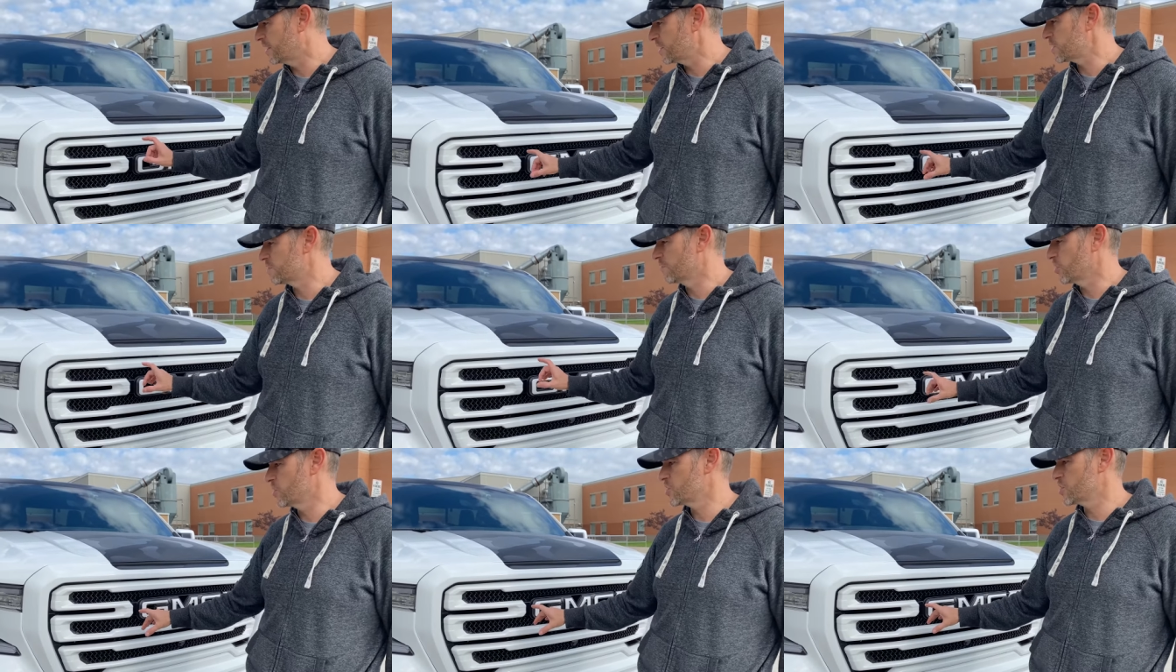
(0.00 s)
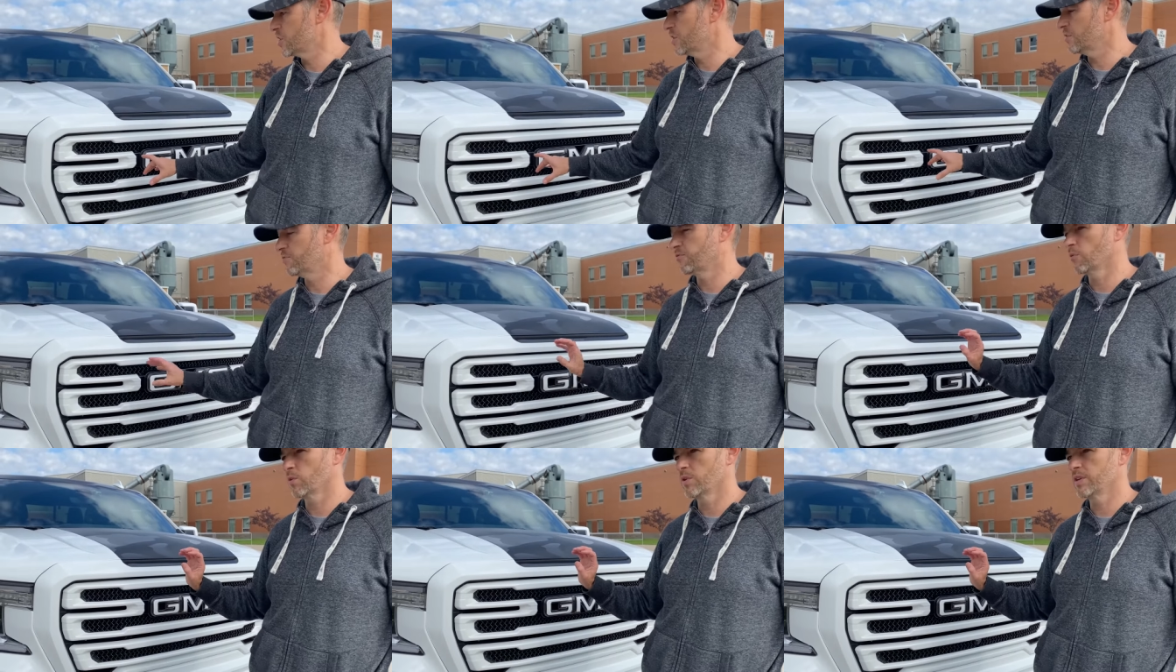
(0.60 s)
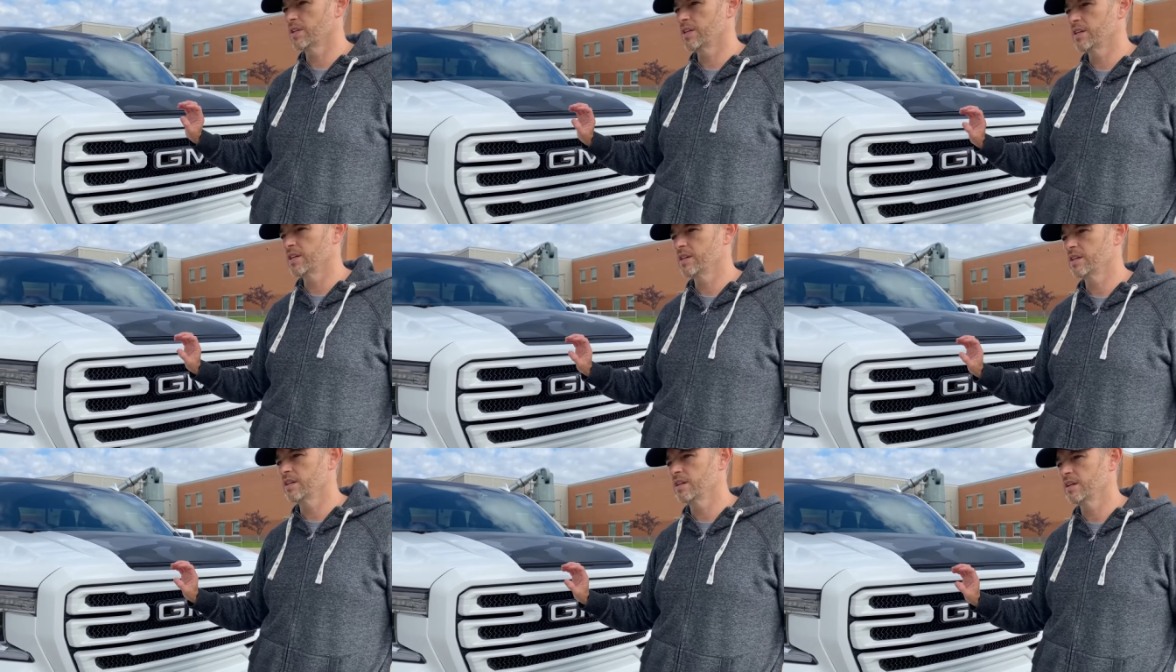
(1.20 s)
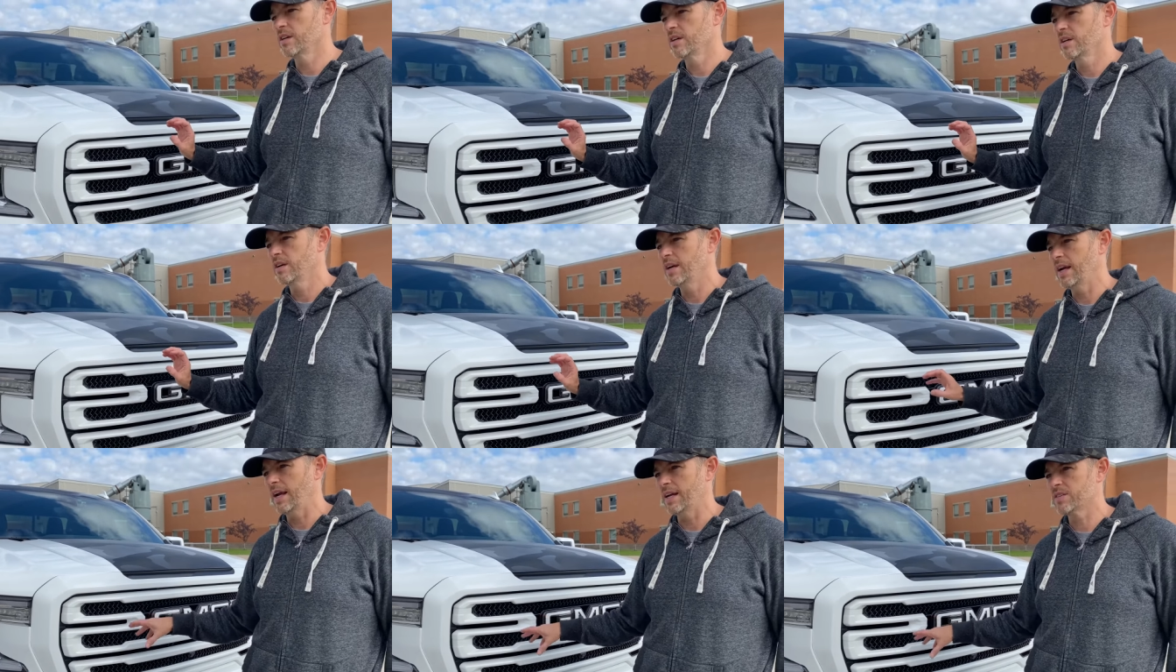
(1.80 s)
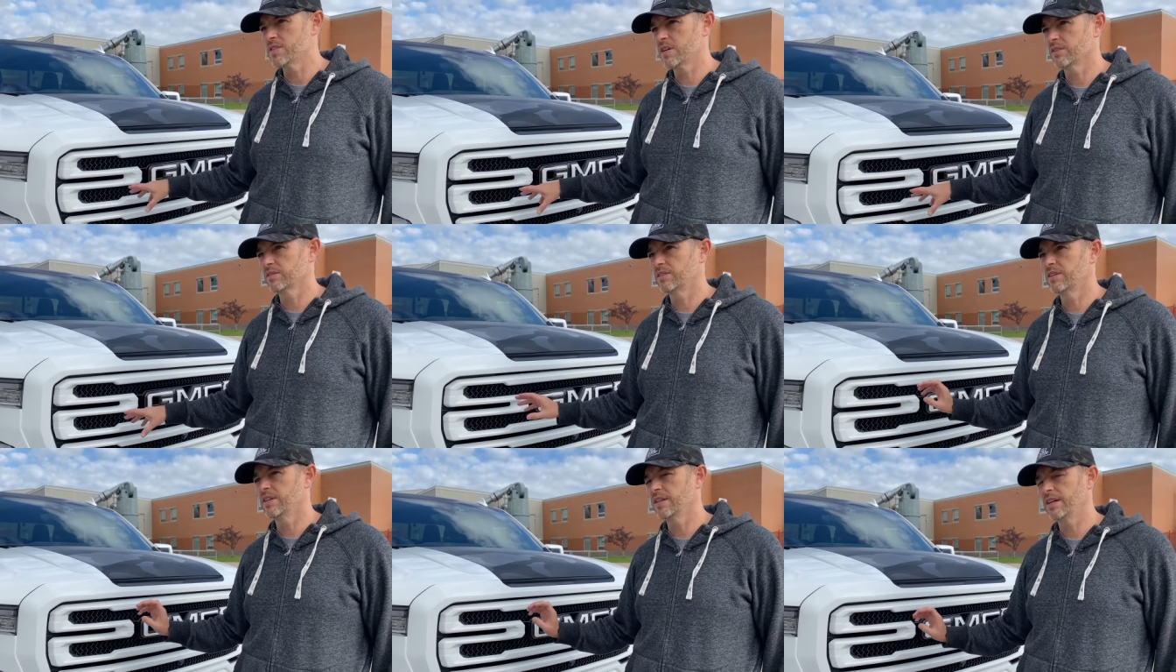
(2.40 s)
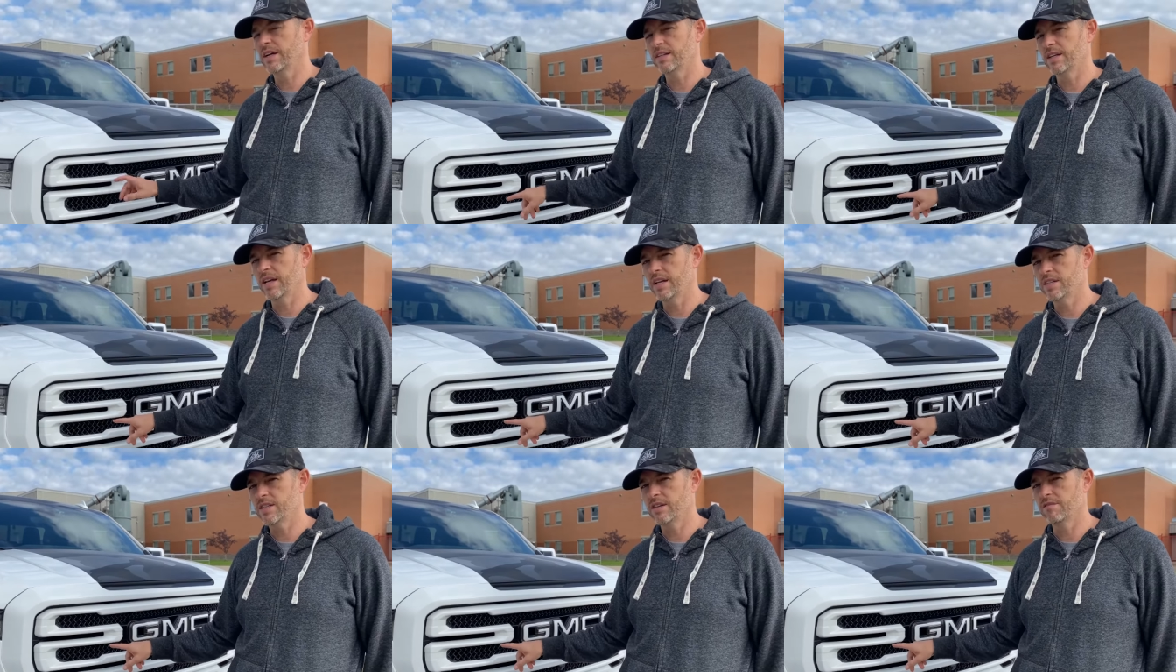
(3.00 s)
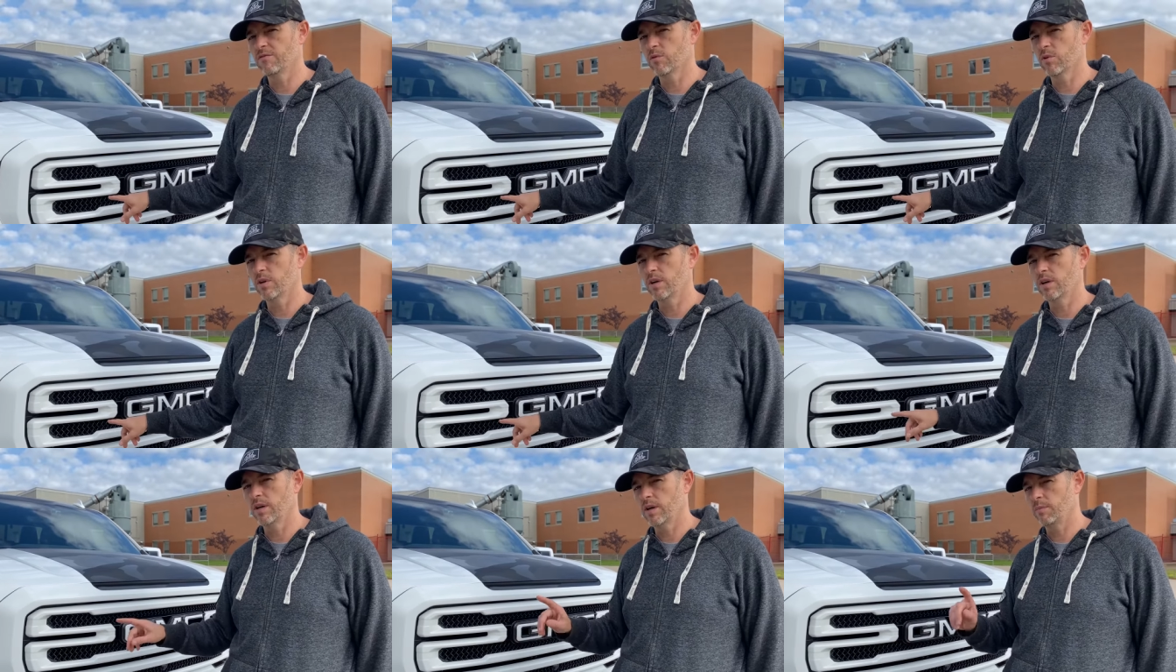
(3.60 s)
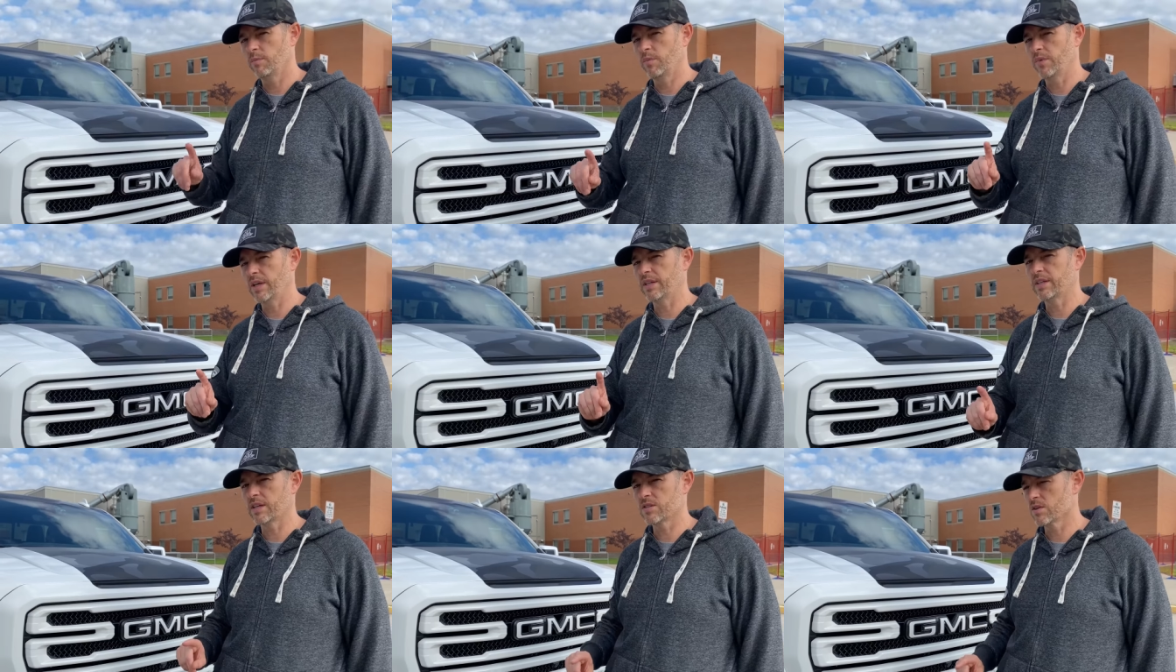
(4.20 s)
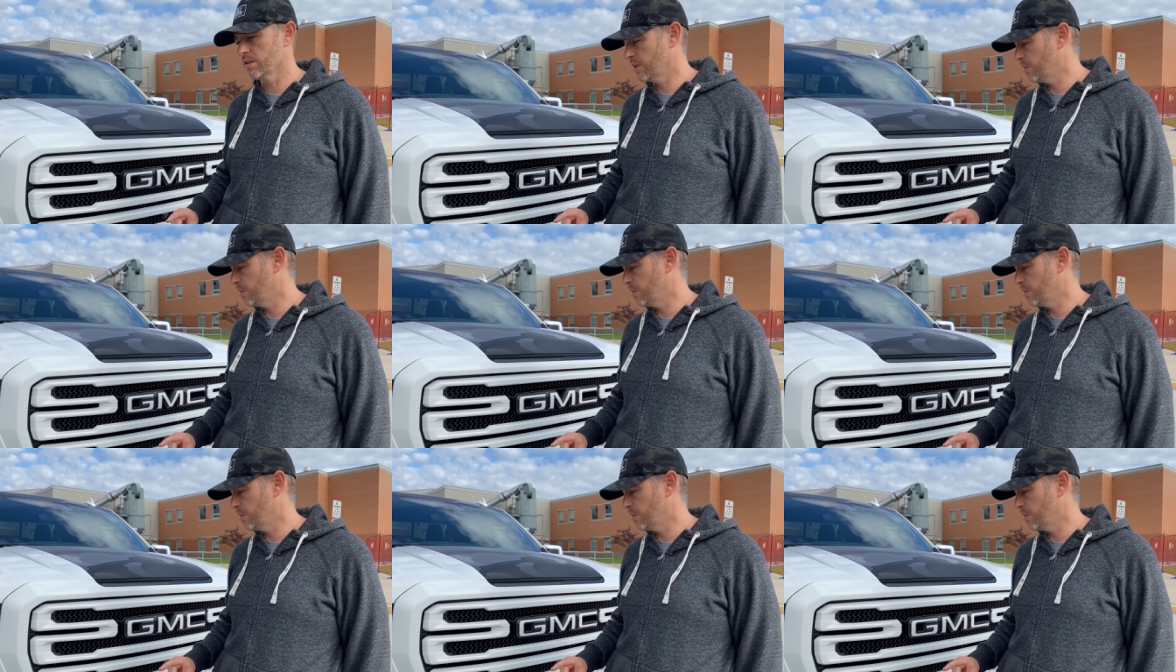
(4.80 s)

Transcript: this version for the SLT and the AT4. I think that's all